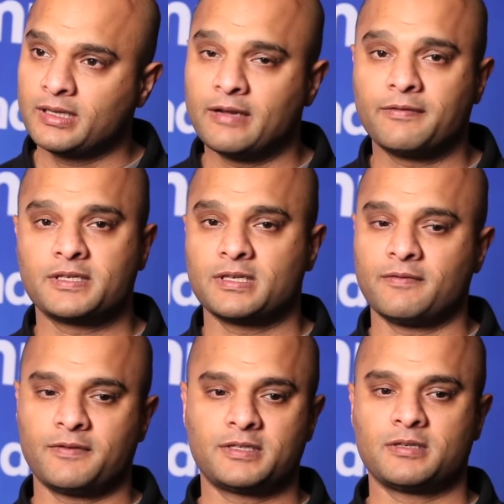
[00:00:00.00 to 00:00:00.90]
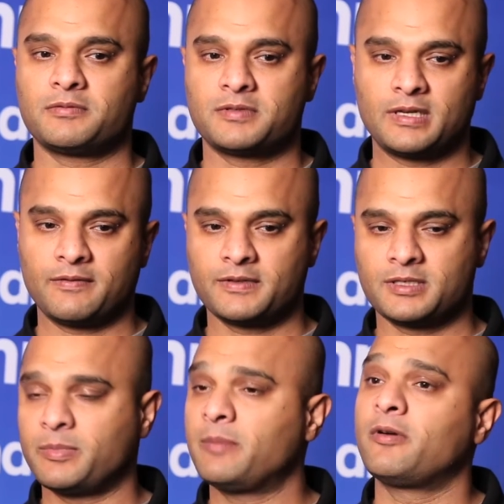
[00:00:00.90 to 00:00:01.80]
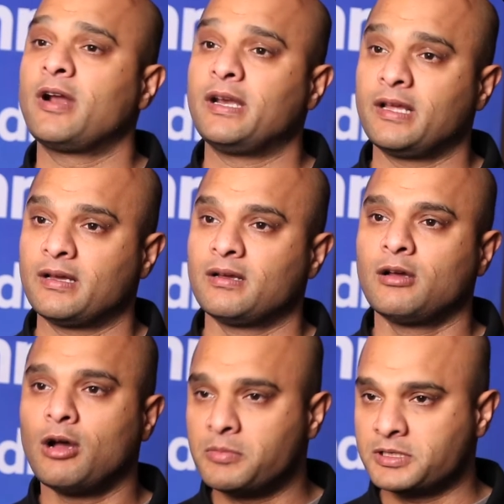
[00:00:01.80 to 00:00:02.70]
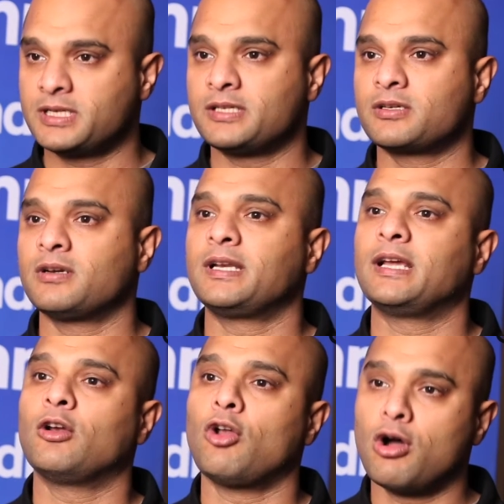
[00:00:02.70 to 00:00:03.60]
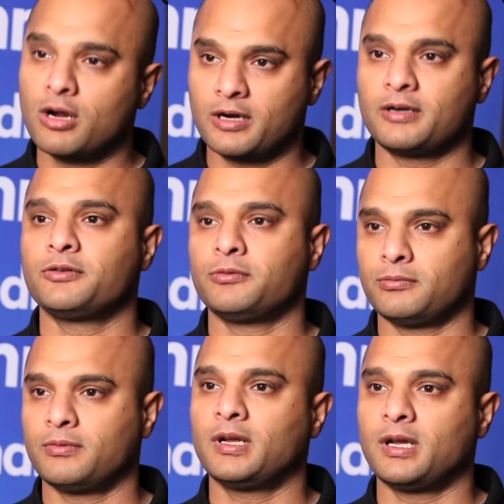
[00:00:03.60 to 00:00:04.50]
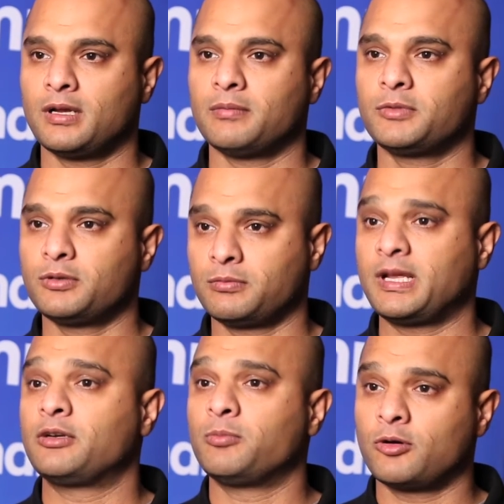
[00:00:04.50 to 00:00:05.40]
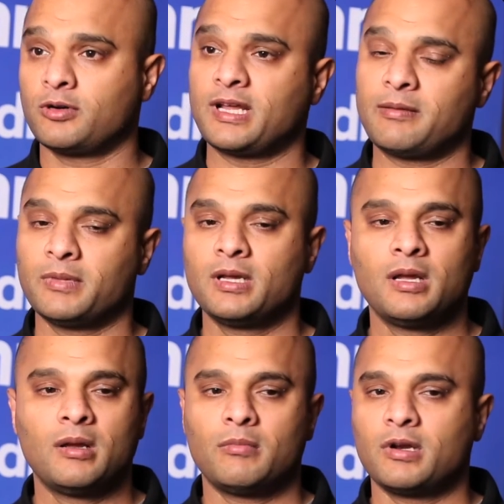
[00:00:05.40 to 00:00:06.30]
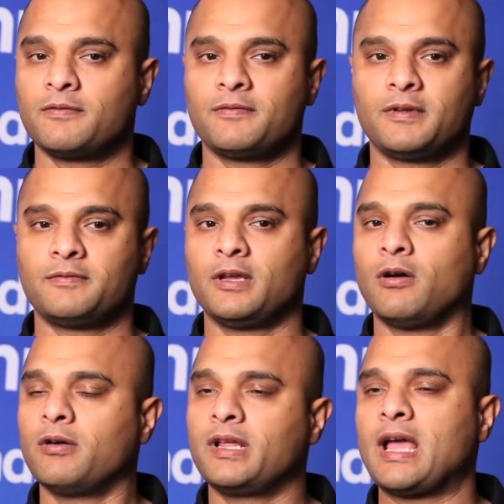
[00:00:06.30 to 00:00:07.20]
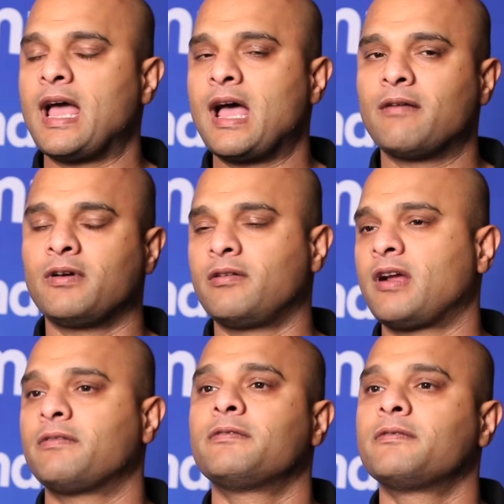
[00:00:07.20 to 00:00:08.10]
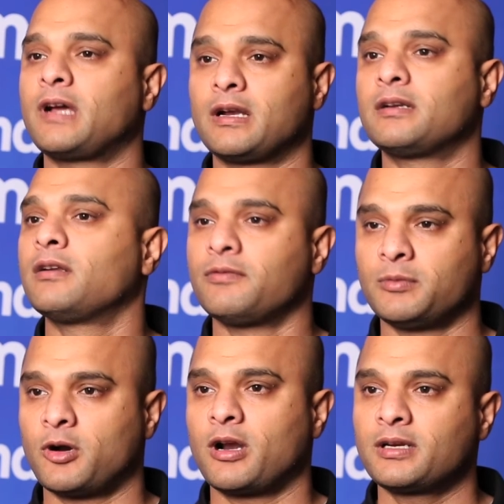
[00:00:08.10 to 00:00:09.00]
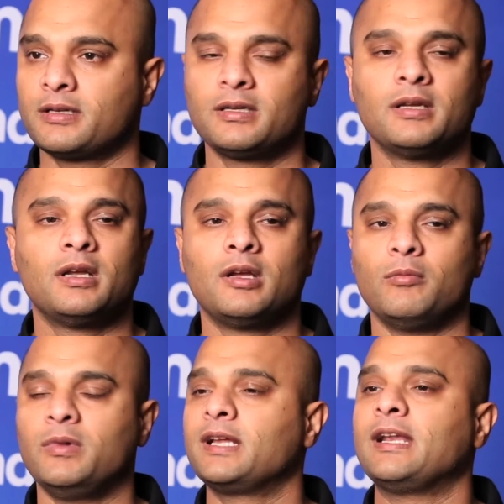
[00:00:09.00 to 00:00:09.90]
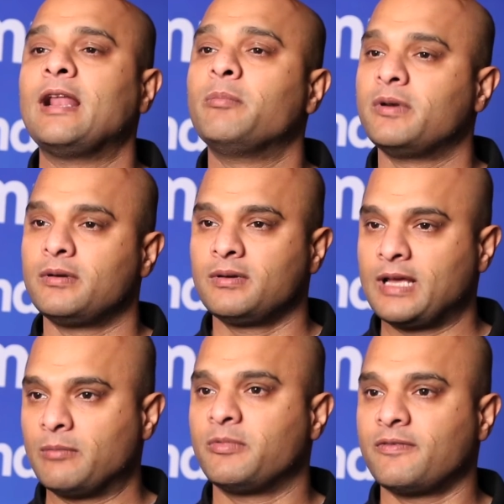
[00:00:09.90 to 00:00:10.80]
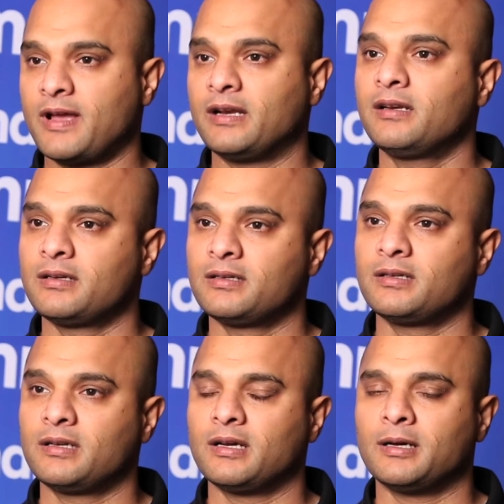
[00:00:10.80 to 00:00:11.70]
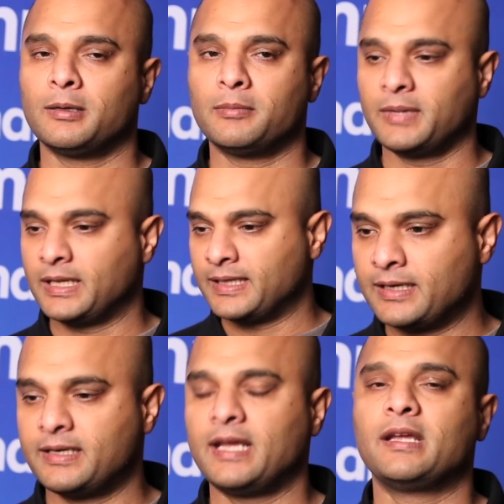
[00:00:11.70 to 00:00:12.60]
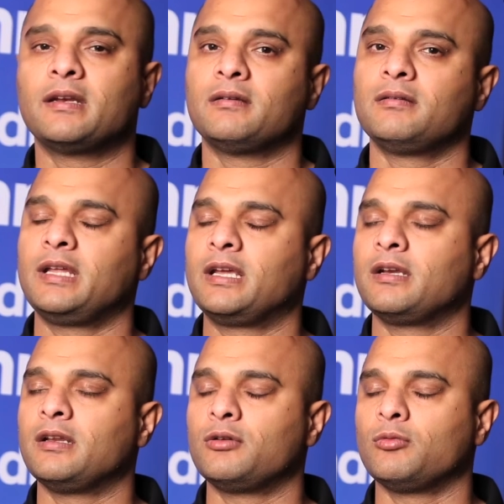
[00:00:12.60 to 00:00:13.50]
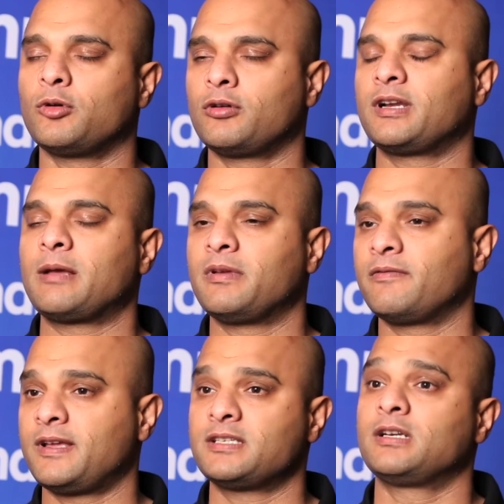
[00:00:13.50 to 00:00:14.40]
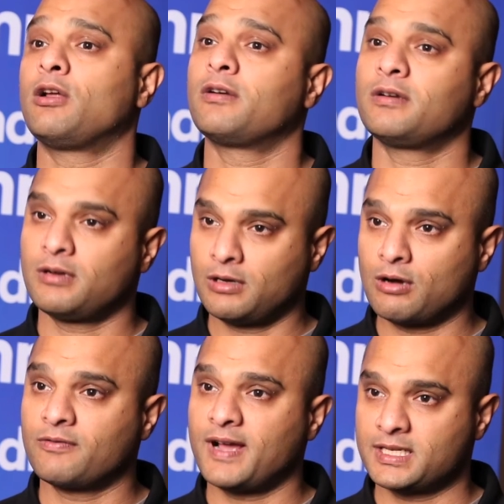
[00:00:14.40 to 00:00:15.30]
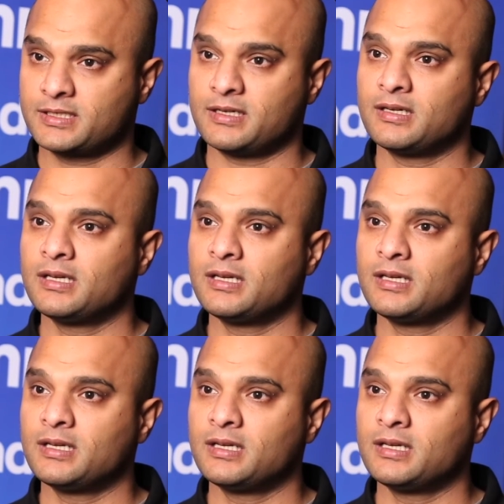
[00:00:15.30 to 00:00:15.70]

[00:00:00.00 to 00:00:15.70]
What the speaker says: If it's a paper idea, obviously it's going to take longer to get to prototype. But if they already have a rough cut of the product, we can help refine it, and take it into prototyping phase a lot faster.